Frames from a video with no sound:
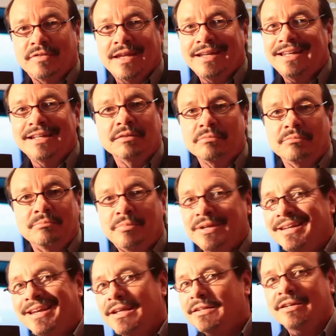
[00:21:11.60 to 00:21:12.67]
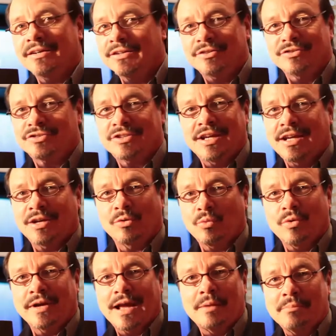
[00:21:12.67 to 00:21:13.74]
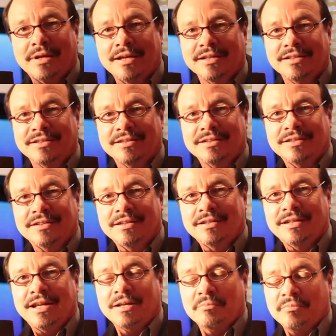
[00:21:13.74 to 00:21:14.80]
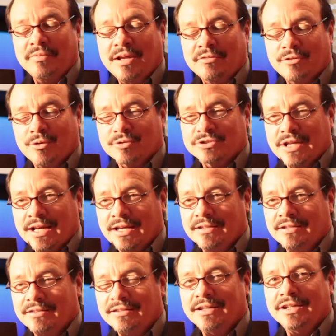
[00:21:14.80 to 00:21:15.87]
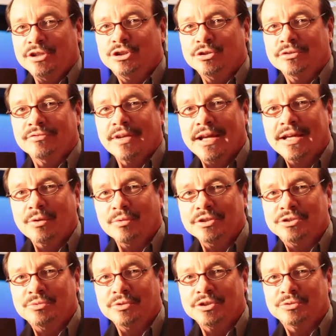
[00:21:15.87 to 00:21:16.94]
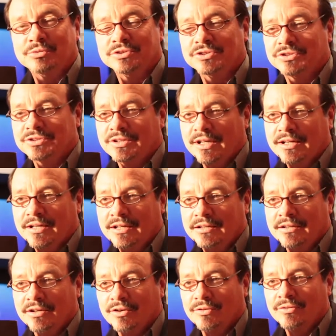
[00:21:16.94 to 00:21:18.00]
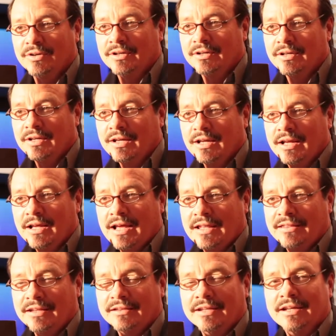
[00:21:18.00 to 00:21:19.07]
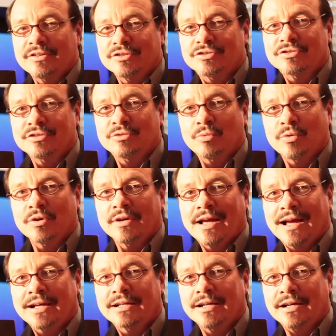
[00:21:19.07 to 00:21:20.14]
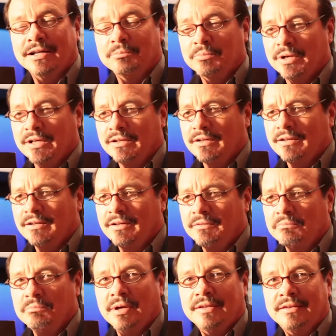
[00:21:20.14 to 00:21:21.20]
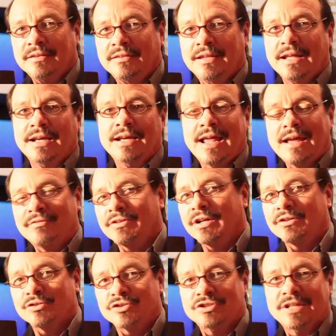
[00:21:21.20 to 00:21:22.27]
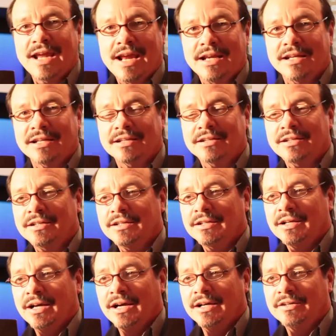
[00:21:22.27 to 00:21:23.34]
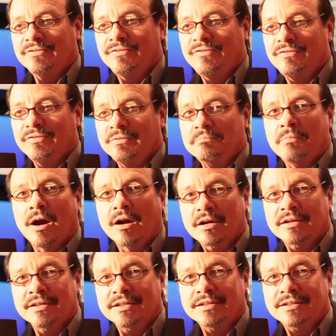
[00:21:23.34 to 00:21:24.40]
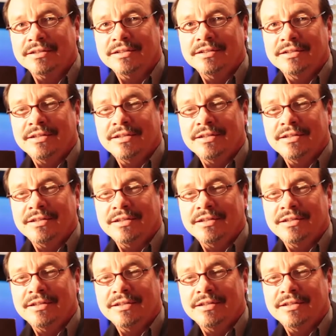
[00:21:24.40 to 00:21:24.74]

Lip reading: they didn't begin to understand what I meant. And of course I had the issue of language, which was, you know, I think they understood the word icon, but they didn't have an understanding of marketing